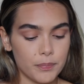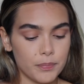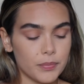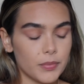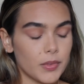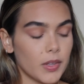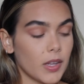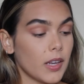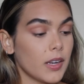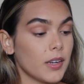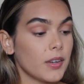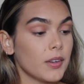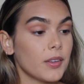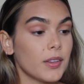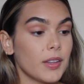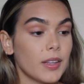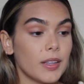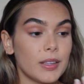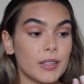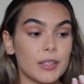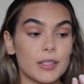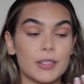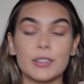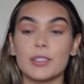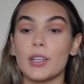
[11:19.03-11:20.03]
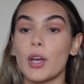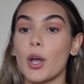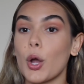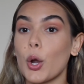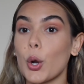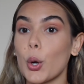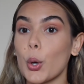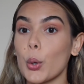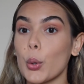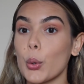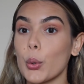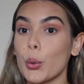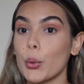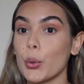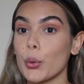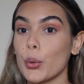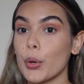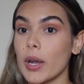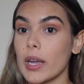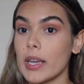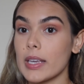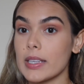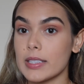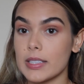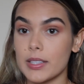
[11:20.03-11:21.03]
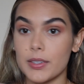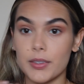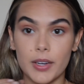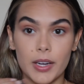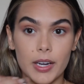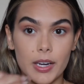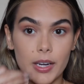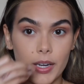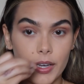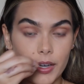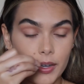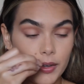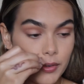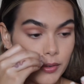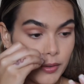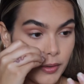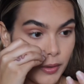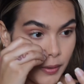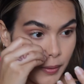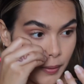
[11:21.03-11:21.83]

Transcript: I know that looks crazy right now.